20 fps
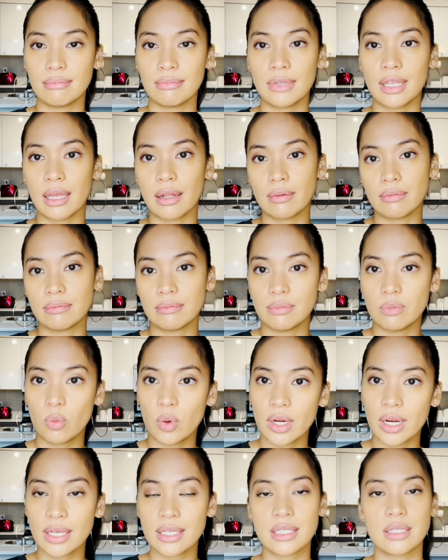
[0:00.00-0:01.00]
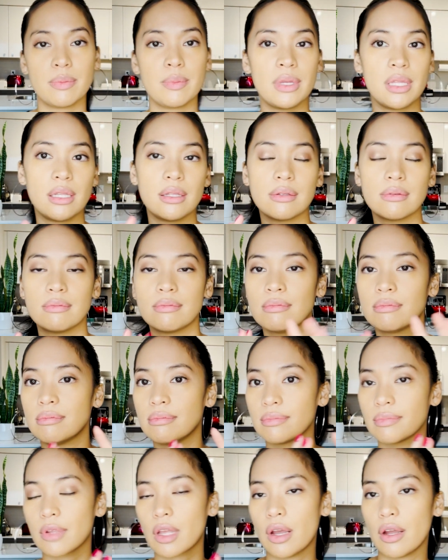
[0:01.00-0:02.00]
get one estimate
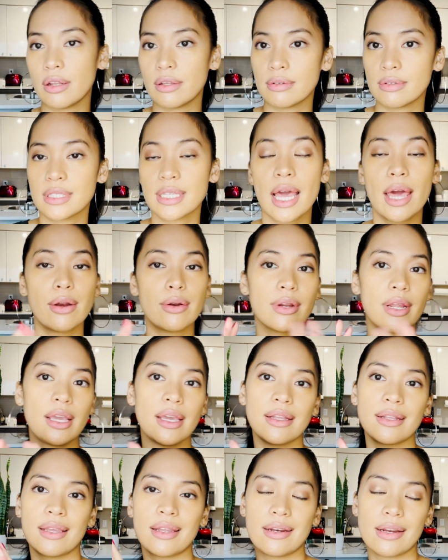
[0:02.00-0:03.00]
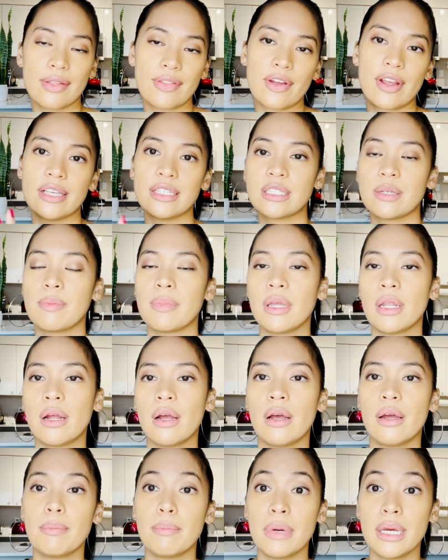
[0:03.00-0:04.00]
on Saturday and get another estimate
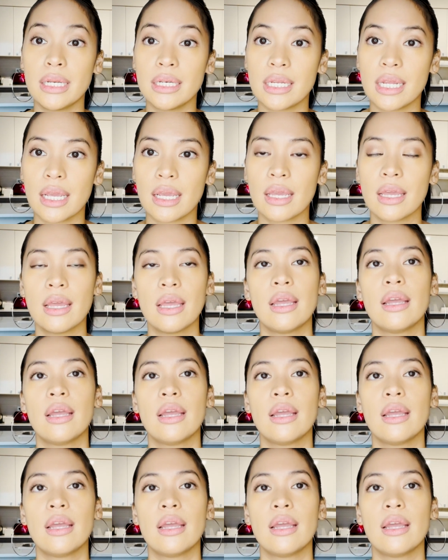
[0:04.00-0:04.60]
on Monday.